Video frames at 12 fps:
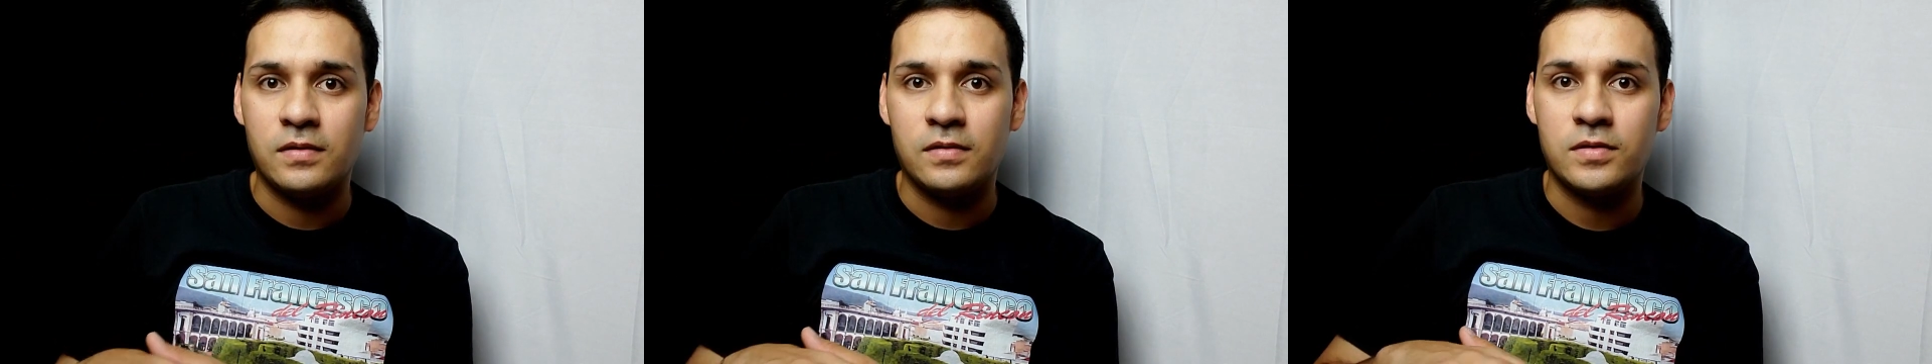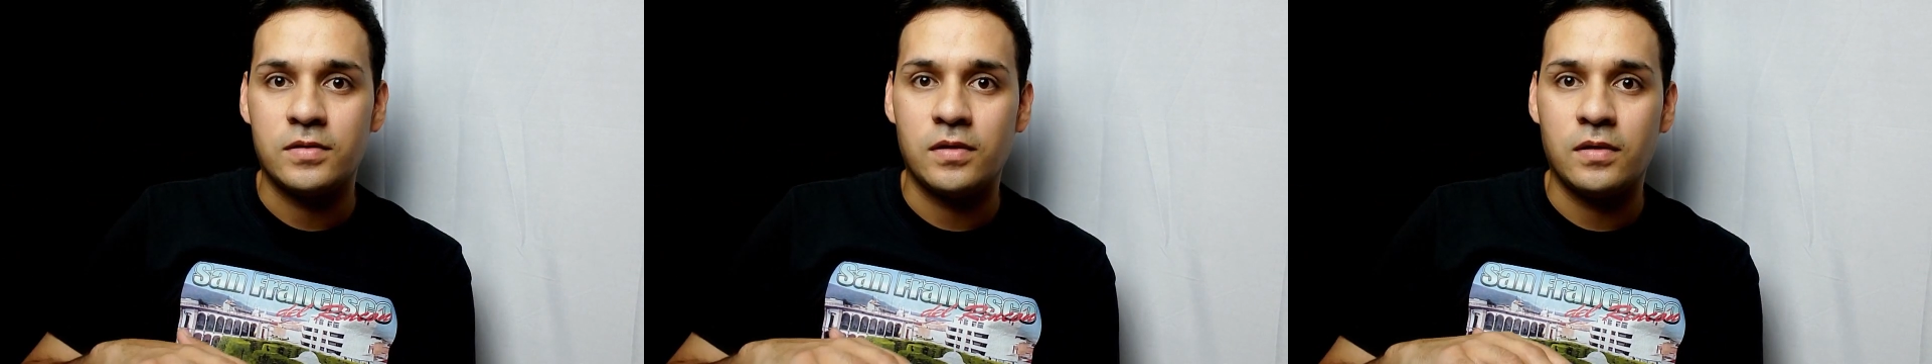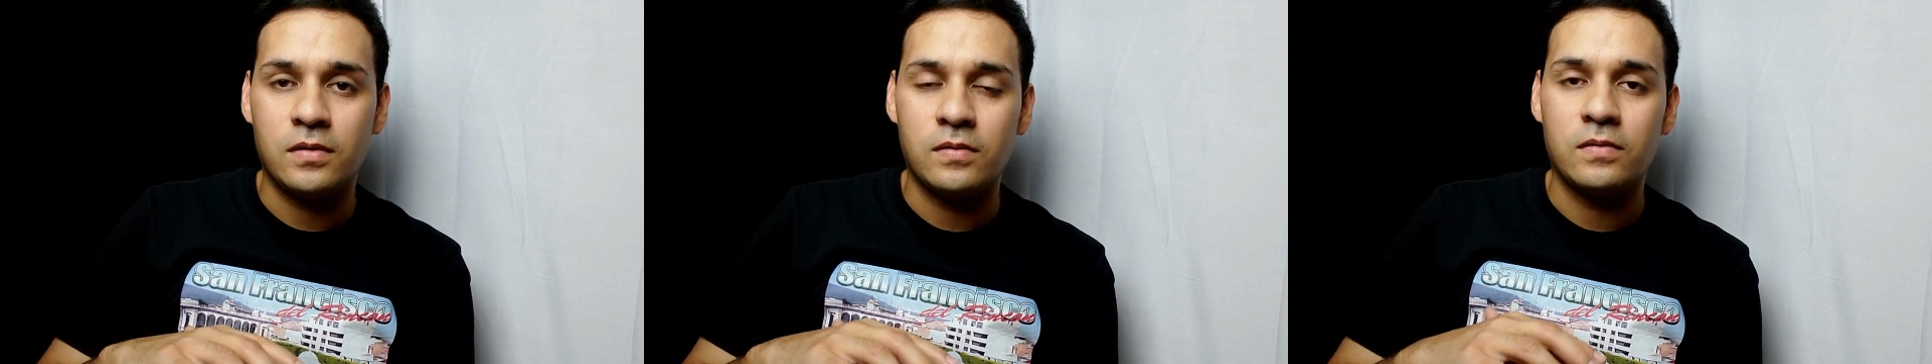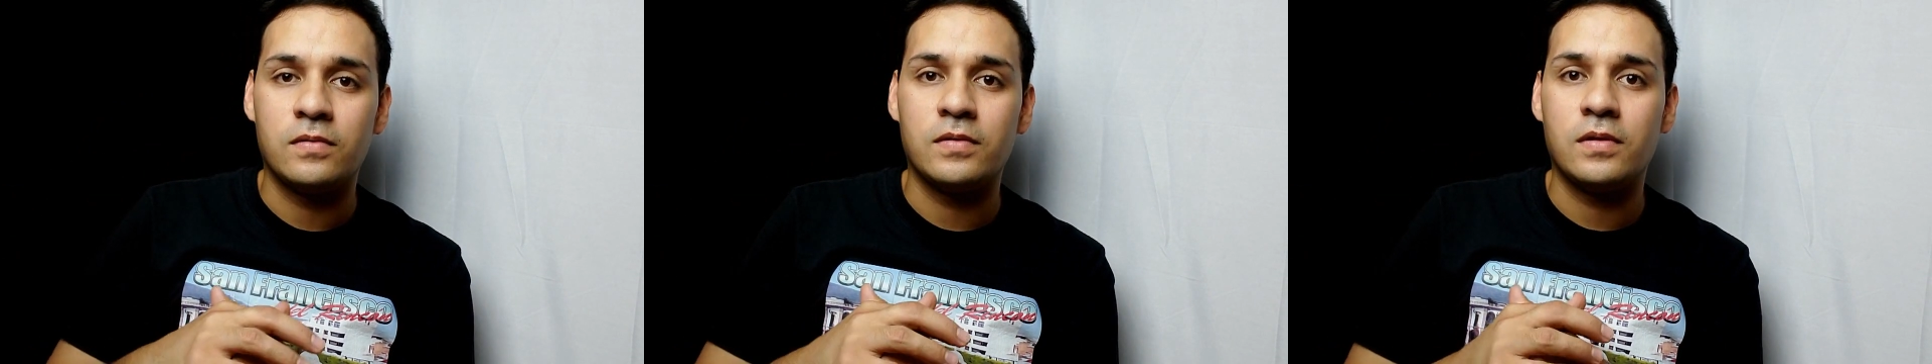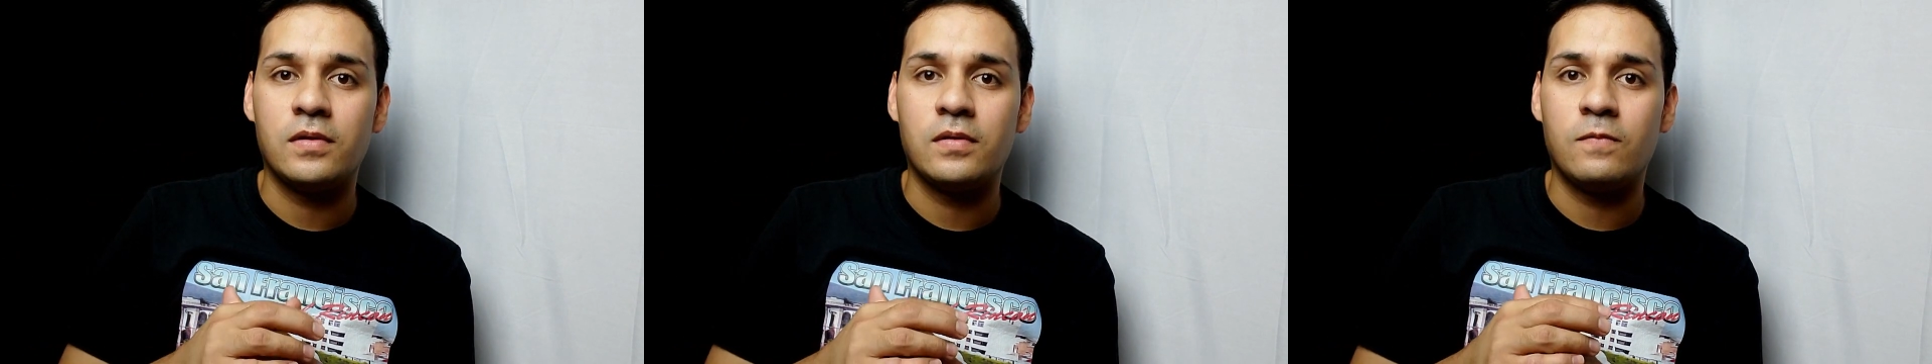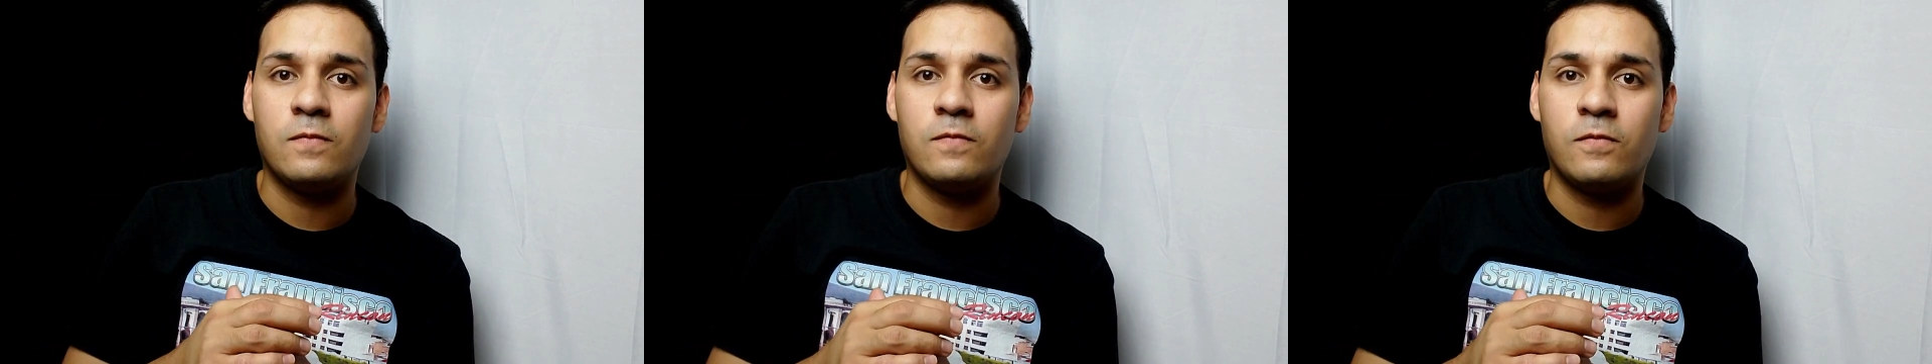So
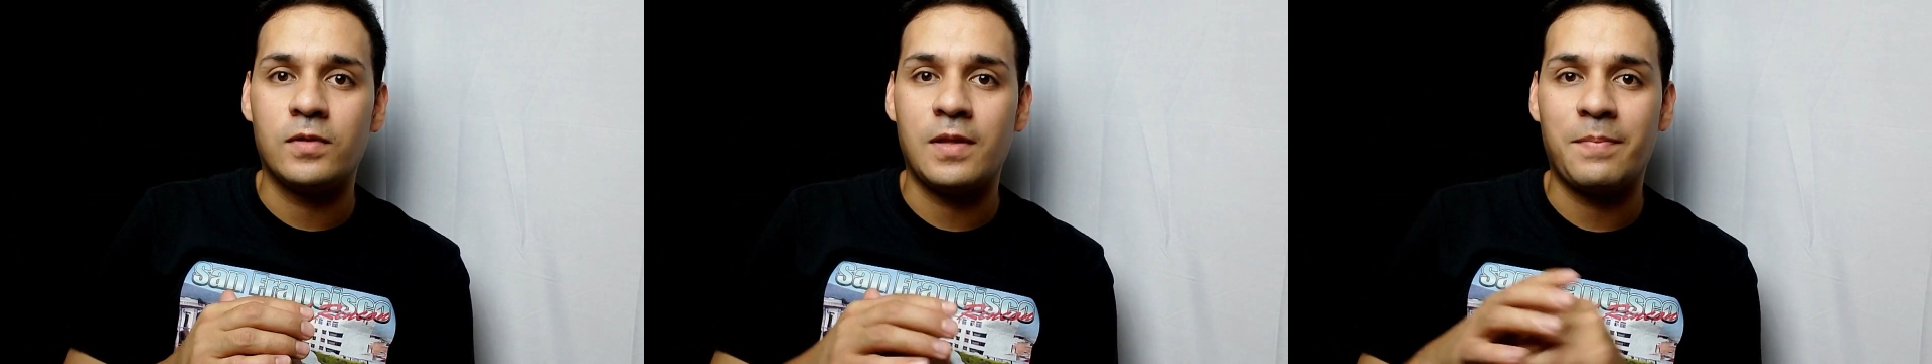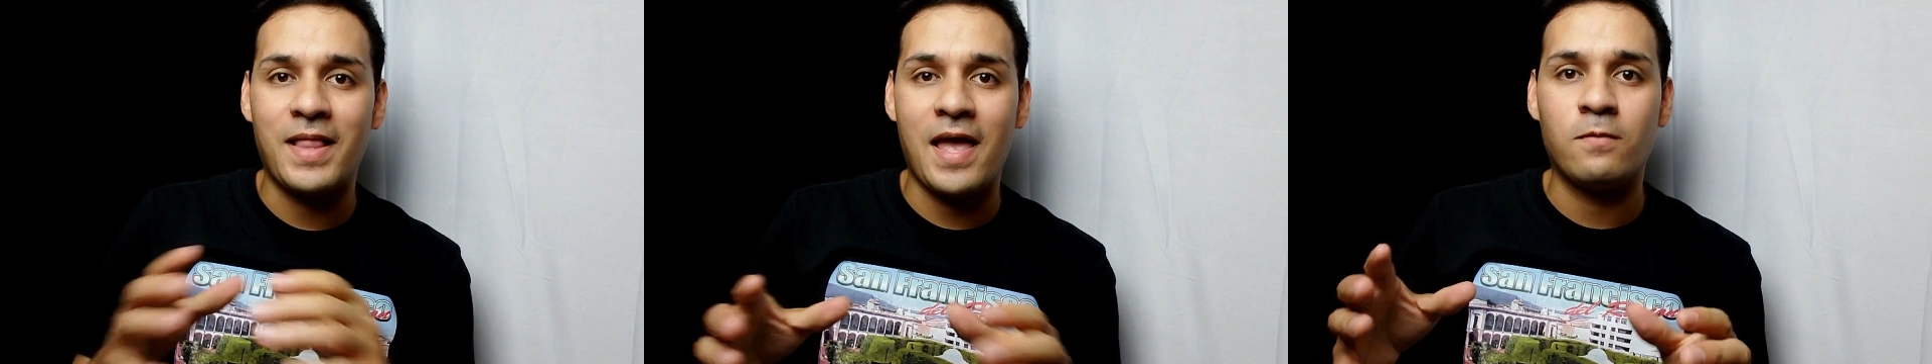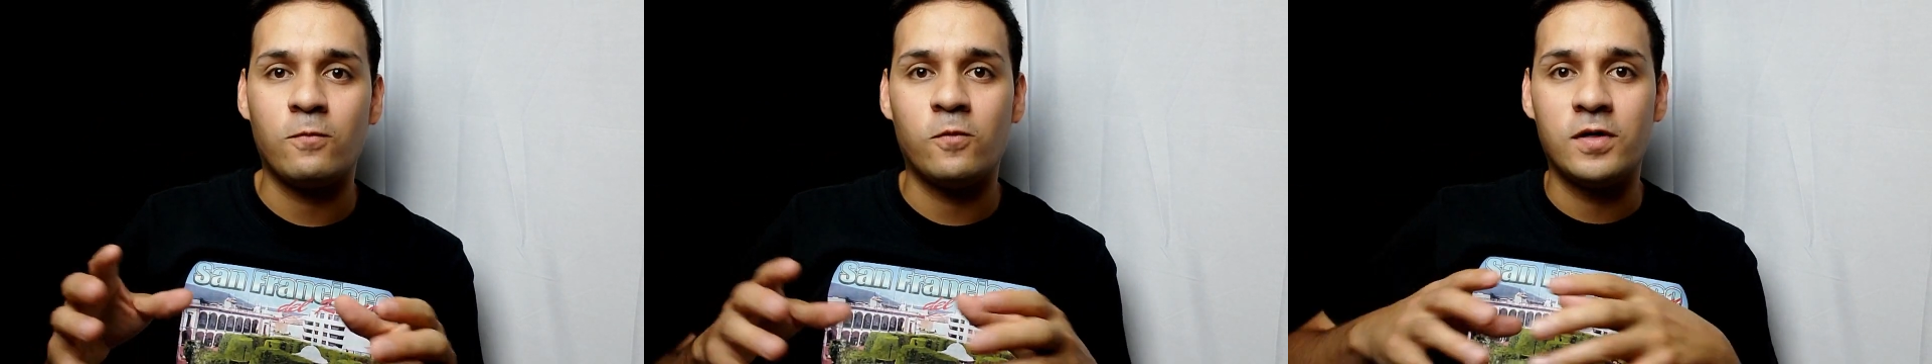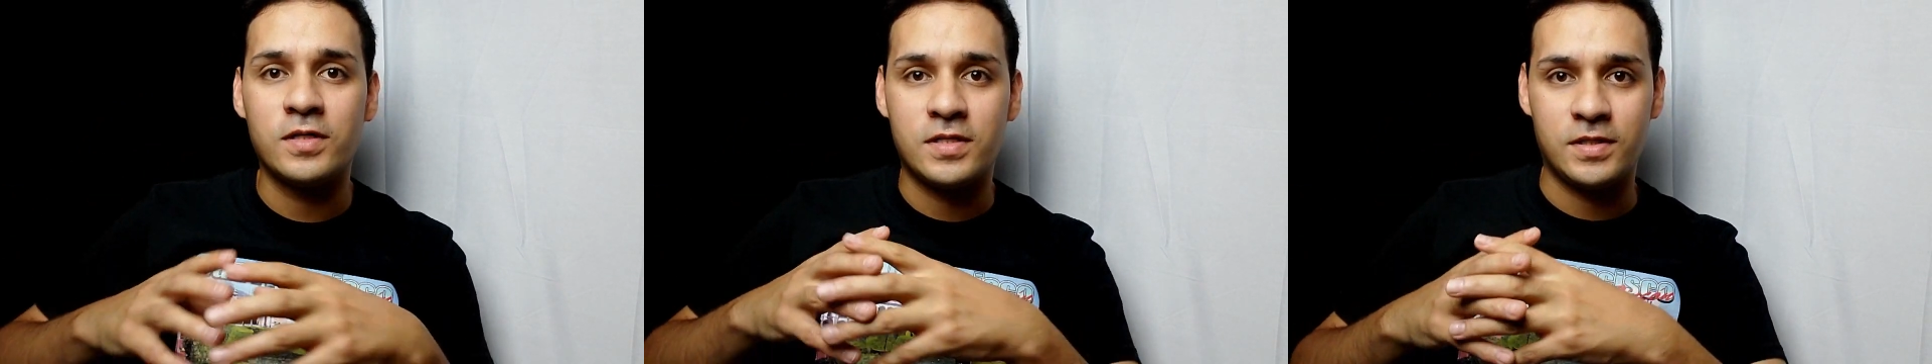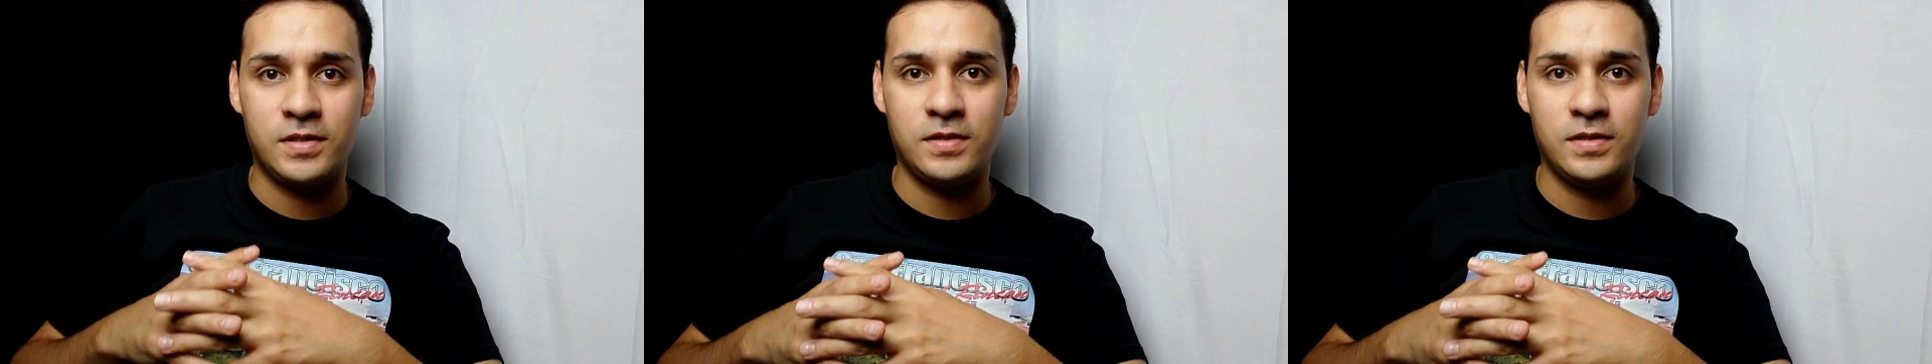the plan was,